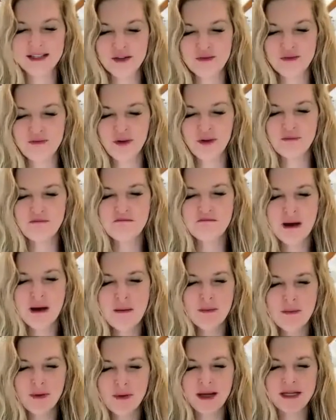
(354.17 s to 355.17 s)
So
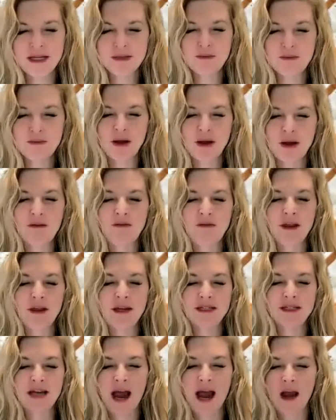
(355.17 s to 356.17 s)
remembering to breathe the
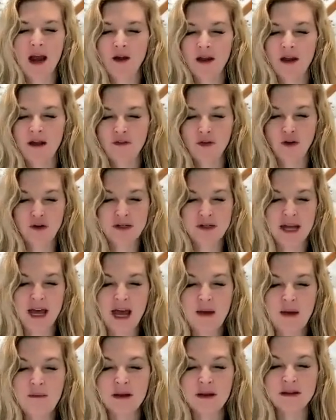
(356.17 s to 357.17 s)
entirety of your
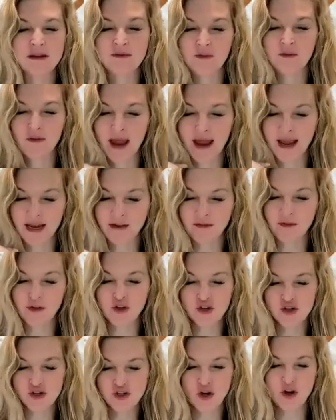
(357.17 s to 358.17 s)
day, but it's, and
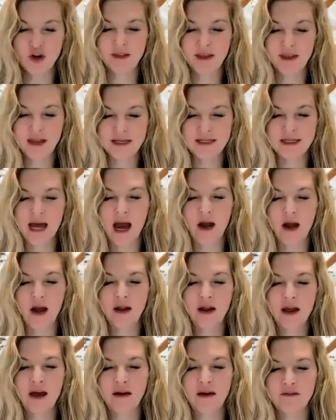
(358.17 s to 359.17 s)
for sure, the
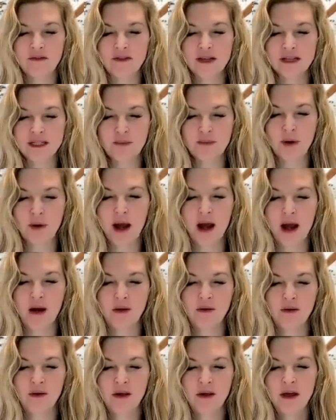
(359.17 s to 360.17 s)
entirety of this
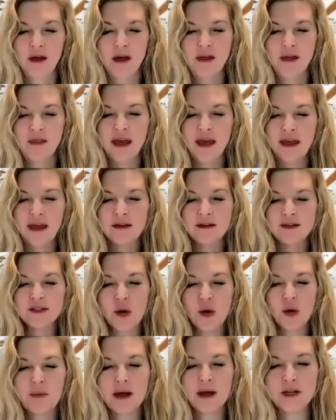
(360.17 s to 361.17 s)
prayer. Thank you
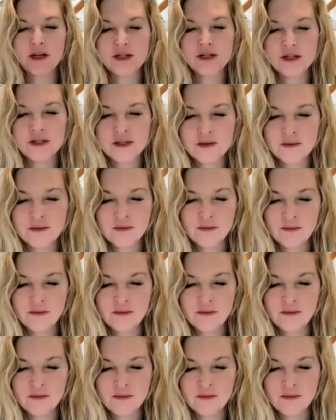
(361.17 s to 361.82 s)
so much.